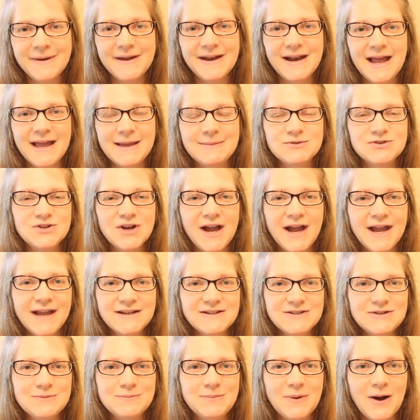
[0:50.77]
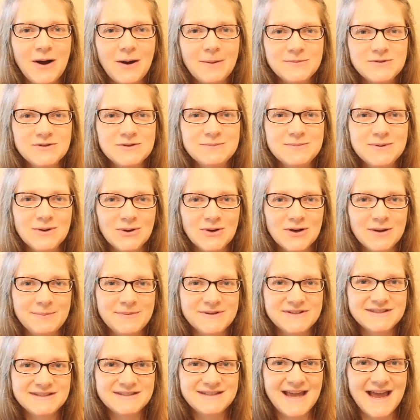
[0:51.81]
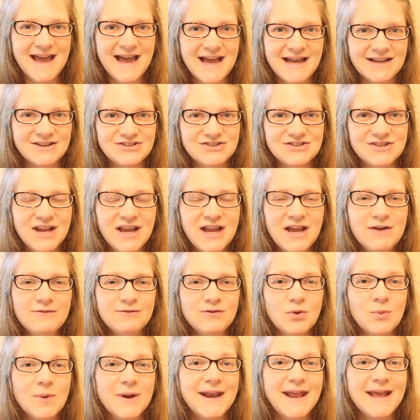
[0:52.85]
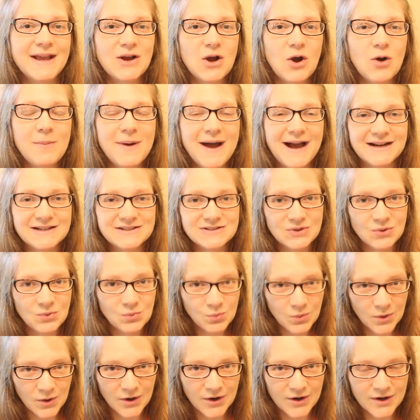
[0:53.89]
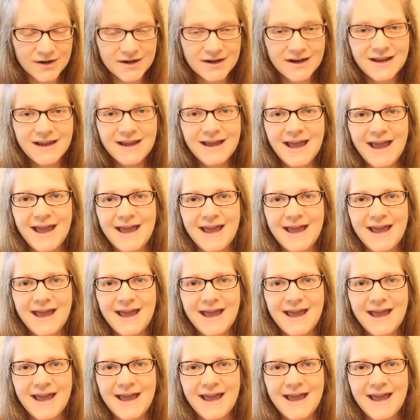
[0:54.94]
but I'm trying to pump to build up a stash for when I go back to work.